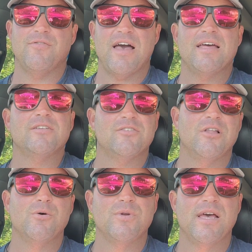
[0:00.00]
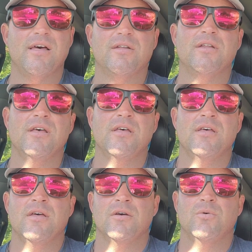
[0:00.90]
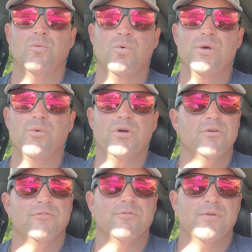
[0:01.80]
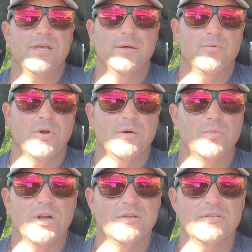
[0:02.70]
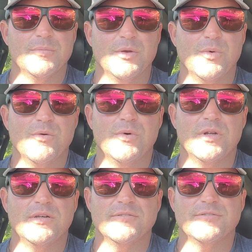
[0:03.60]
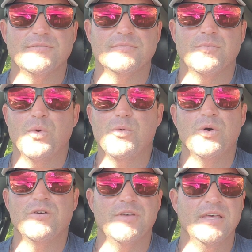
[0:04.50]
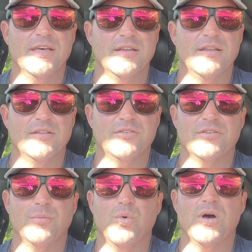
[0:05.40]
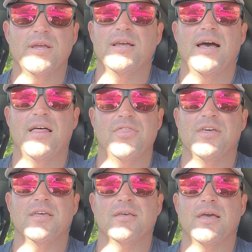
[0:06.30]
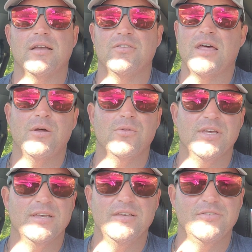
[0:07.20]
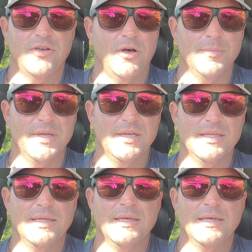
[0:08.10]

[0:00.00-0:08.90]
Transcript: if I hadn't slowed down, we would have hit rub rails. I mean, we would have, we would have hit in some way, I think, because I don't think he saw me.